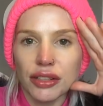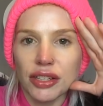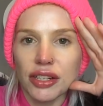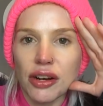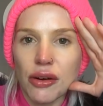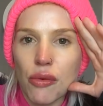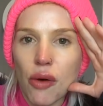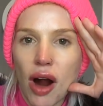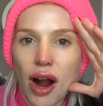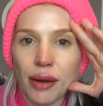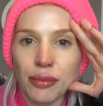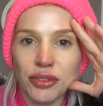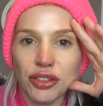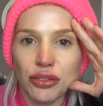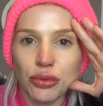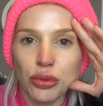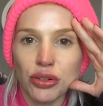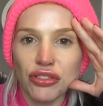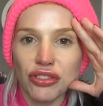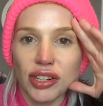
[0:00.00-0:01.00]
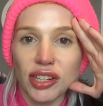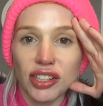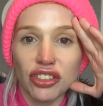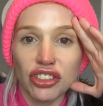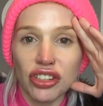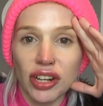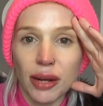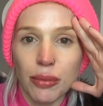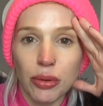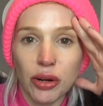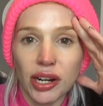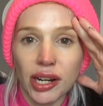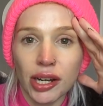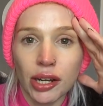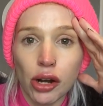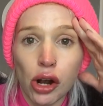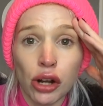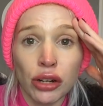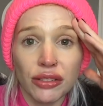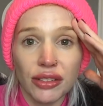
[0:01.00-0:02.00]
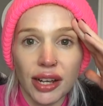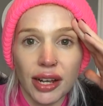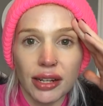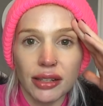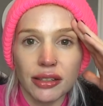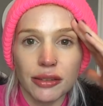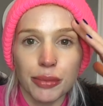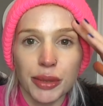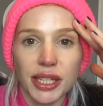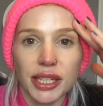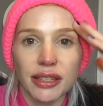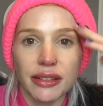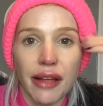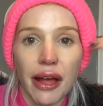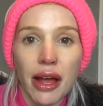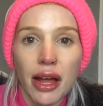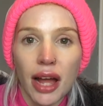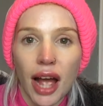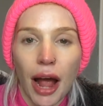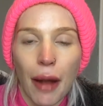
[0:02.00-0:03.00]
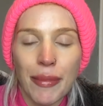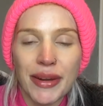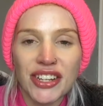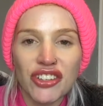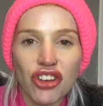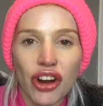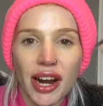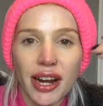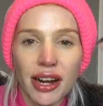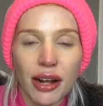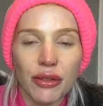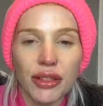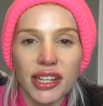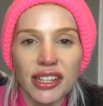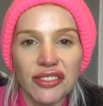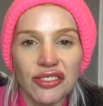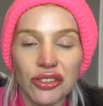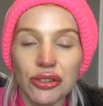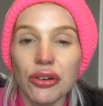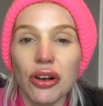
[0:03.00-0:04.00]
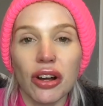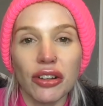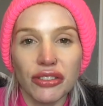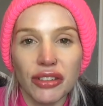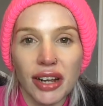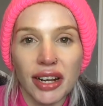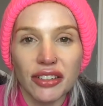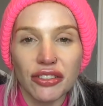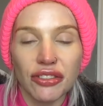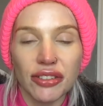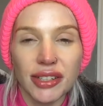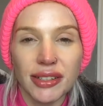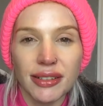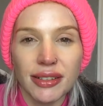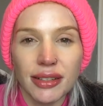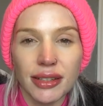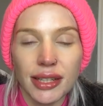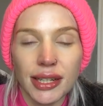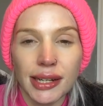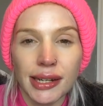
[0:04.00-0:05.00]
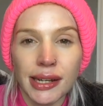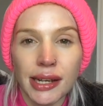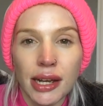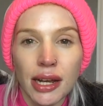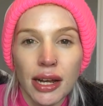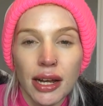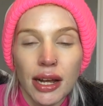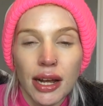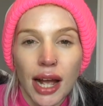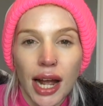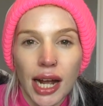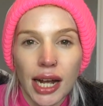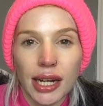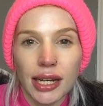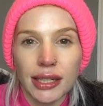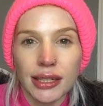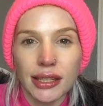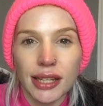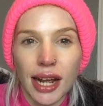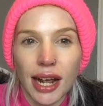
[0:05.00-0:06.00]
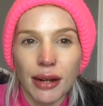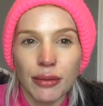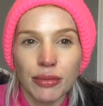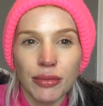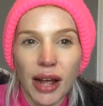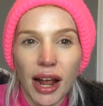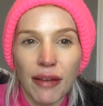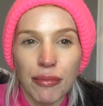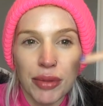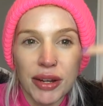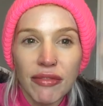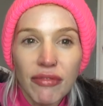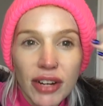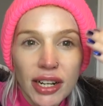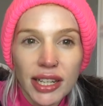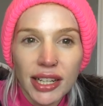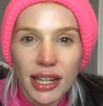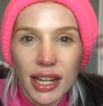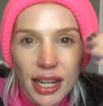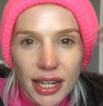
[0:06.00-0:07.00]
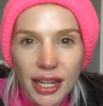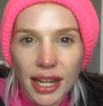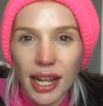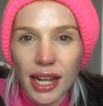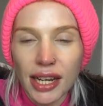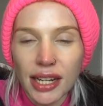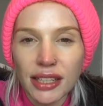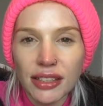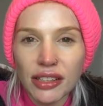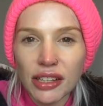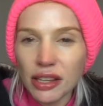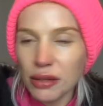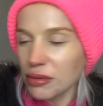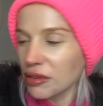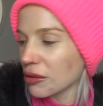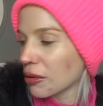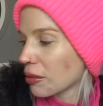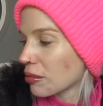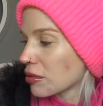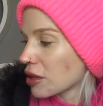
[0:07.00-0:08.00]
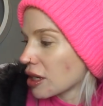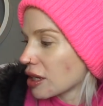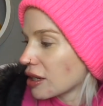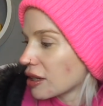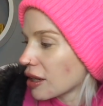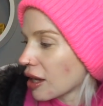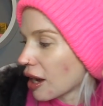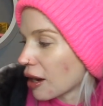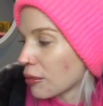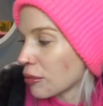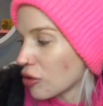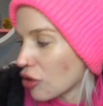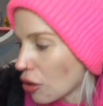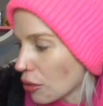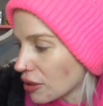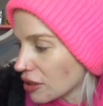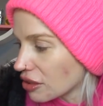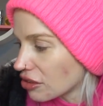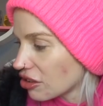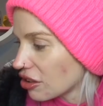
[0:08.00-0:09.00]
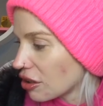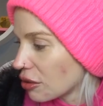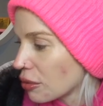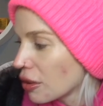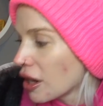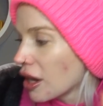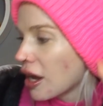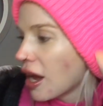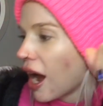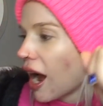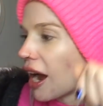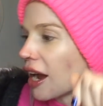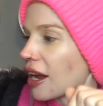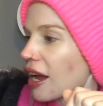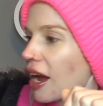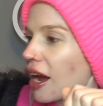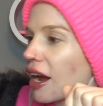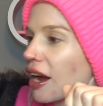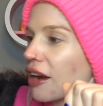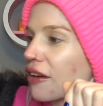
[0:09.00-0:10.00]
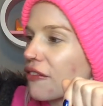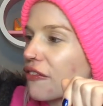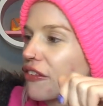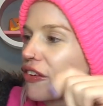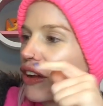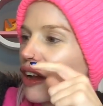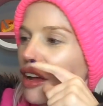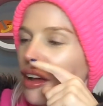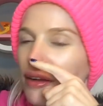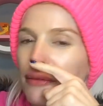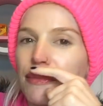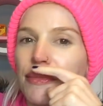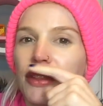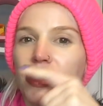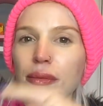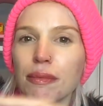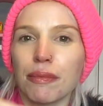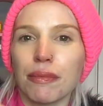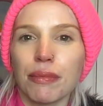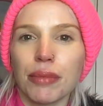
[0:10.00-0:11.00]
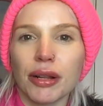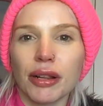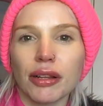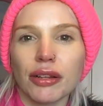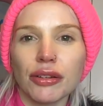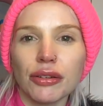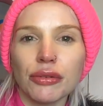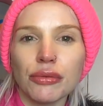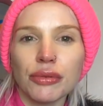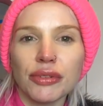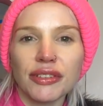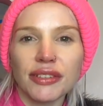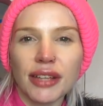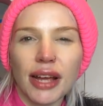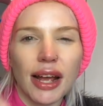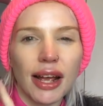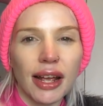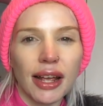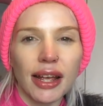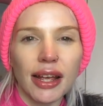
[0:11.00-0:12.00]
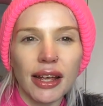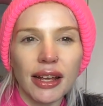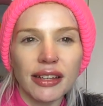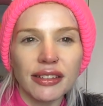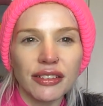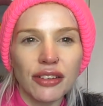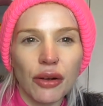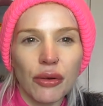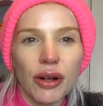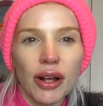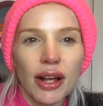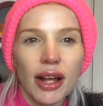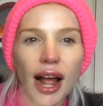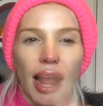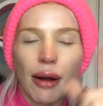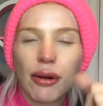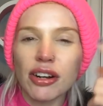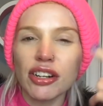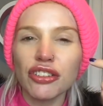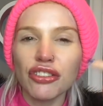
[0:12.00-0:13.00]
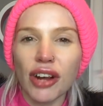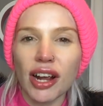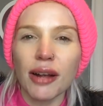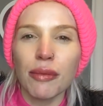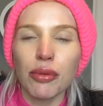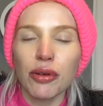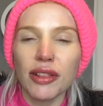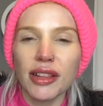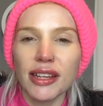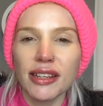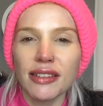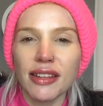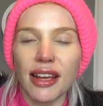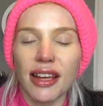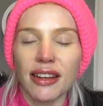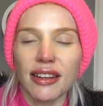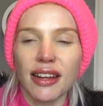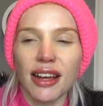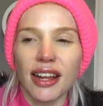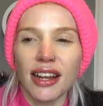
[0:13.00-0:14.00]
Do you know what? I'm just wondering, should I put in contacts? Because I've been trying out these new contacts recently, and I've been really like getting into them, so I'm thinking that I'm going to. I have the blue set here, so I'm going to try and put these in,